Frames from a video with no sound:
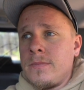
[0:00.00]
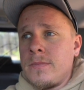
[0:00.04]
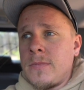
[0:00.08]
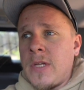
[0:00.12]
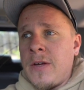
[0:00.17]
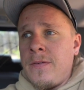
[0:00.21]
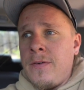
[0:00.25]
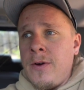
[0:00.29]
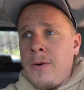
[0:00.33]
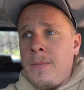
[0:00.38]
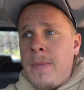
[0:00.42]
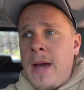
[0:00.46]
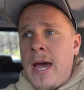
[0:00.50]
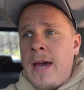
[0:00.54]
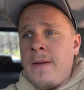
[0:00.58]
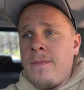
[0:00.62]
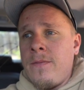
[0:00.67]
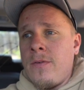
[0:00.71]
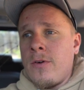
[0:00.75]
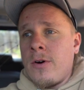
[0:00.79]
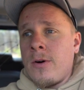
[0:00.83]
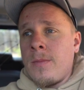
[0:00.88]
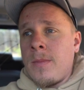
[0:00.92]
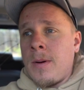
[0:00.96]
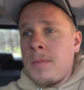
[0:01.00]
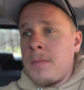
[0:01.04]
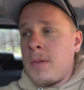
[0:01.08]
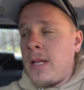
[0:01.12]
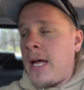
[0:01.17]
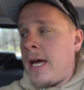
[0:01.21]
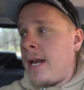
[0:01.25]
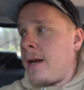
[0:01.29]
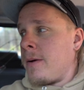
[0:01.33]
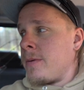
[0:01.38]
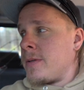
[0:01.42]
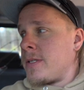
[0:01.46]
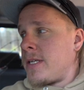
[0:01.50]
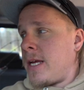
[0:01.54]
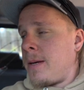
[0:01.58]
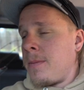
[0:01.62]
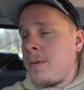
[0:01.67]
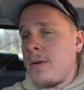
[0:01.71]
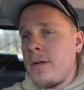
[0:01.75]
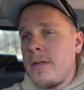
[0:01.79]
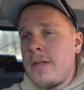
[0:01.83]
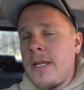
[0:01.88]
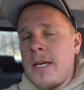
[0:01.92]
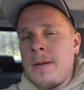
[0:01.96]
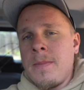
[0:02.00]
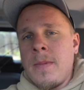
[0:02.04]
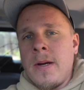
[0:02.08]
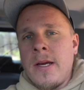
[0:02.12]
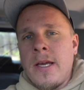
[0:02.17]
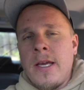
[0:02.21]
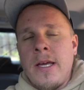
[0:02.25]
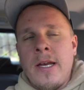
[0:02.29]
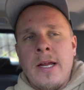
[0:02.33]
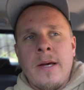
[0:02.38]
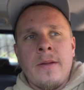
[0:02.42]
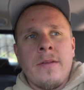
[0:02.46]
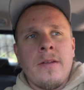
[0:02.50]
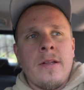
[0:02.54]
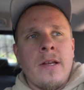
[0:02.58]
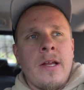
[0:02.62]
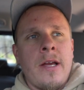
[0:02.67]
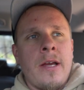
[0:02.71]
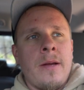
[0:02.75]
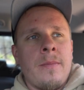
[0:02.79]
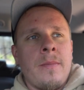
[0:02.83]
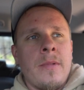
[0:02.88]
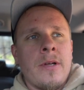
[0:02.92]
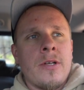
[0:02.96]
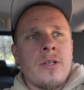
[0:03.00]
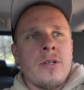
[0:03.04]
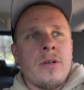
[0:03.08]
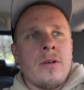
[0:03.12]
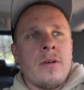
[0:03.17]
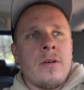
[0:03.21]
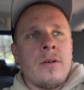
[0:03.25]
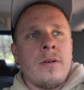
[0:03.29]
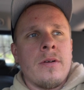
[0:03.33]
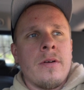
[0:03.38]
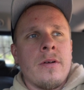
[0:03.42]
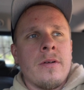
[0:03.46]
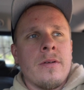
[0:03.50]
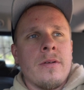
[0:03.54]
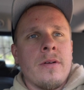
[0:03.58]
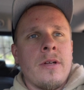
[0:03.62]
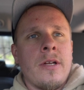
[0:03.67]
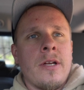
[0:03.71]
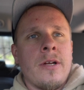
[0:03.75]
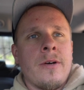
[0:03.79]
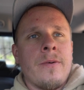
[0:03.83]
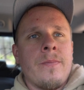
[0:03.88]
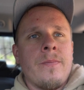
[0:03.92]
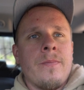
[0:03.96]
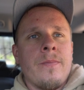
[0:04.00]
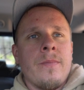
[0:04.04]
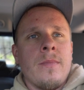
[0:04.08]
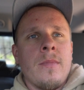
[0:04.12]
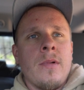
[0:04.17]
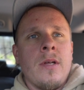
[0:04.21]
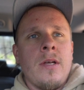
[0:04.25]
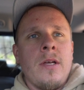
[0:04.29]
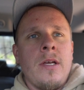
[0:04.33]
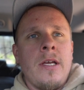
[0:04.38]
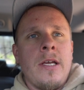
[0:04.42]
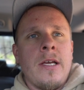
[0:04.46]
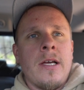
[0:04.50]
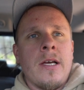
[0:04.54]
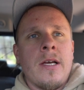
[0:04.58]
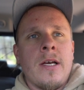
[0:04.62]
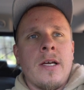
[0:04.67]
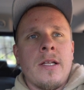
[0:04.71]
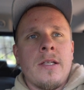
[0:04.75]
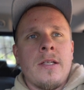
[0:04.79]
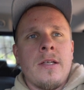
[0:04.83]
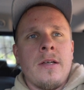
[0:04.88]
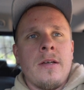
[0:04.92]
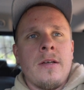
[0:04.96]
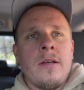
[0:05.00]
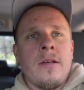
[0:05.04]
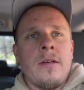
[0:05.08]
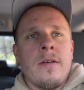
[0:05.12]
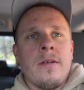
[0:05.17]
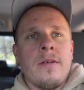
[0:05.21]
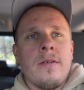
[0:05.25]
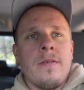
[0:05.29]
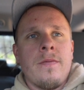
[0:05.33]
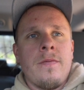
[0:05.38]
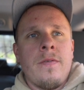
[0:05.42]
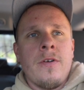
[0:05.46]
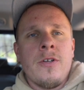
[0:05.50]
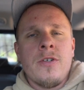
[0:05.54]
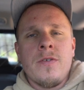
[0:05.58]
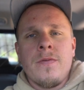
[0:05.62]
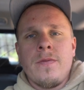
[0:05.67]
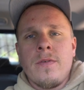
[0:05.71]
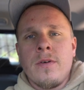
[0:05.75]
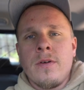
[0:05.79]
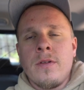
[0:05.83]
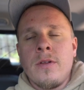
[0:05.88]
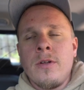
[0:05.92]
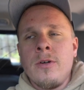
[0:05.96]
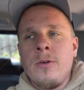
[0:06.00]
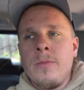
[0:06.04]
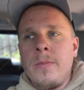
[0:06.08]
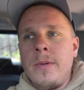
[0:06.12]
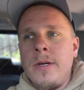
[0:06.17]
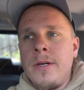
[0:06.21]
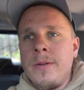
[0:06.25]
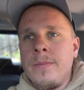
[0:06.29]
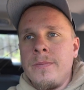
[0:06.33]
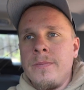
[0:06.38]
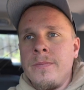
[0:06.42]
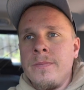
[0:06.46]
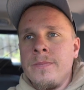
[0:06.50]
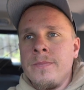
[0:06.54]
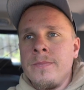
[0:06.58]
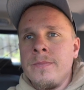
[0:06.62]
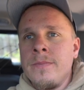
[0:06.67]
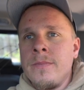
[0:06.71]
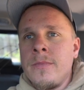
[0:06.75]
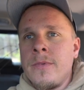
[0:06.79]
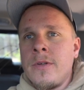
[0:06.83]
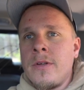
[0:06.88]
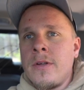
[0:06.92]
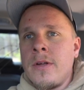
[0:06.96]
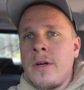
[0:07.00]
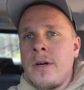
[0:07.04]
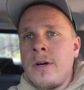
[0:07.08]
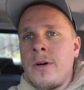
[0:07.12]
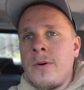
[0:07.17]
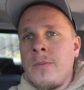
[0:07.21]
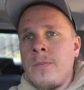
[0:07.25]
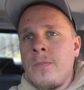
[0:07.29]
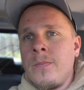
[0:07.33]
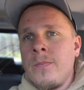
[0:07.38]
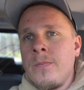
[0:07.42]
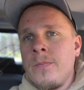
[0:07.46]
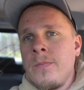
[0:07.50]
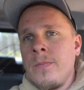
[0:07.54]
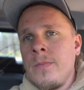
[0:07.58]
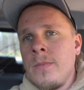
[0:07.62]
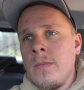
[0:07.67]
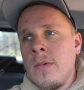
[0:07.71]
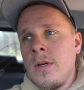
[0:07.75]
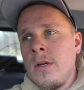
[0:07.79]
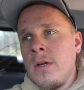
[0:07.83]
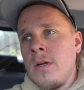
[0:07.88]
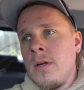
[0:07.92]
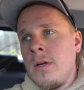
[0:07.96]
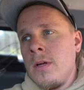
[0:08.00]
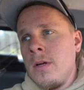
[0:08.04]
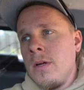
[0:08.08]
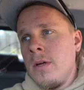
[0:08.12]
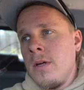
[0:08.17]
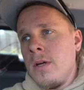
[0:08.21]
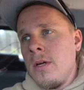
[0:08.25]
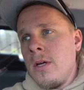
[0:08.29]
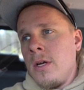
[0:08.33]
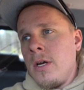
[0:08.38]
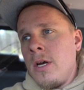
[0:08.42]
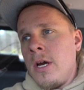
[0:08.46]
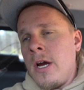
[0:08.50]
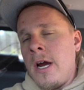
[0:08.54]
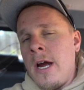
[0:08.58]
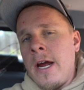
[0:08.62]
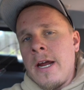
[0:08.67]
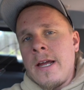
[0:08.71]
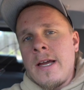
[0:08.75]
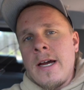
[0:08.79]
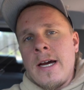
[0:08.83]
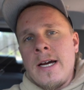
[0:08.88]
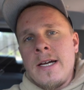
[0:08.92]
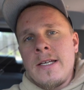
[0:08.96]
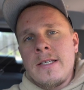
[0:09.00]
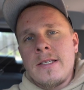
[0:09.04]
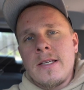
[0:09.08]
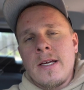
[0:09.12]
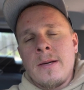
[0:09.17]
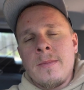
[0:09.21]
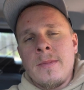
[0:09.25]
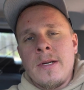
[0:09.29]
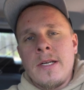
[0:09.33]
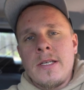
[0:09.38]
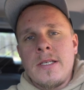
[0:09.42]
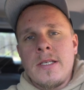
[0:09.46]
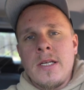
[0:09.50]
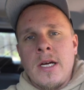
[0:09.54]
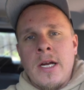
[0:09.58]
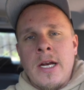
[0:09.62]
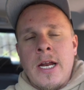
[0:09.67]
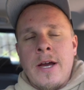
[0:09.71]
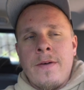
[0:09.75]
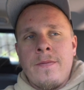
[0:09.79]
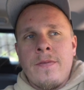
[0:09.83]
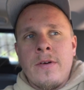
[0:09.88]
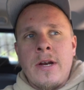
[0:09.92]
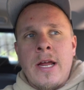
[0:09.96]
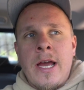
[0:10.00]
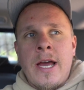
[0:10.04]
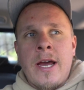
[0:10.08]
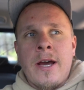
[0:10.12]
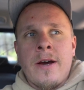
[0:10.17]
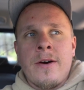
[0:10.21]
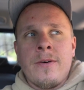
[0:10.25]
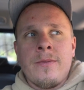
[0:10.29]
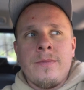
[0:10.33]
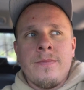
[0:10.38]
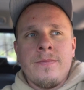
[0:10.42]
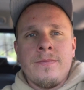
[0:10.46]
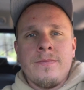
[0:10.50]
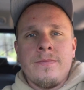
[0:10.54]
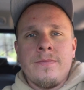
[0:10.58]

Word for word: I feel bad for him. I'm glad I was able to take my kid out today and make sure, you know, he got to fish for a little bit. So, all right, guys, I'm going to sign out for now.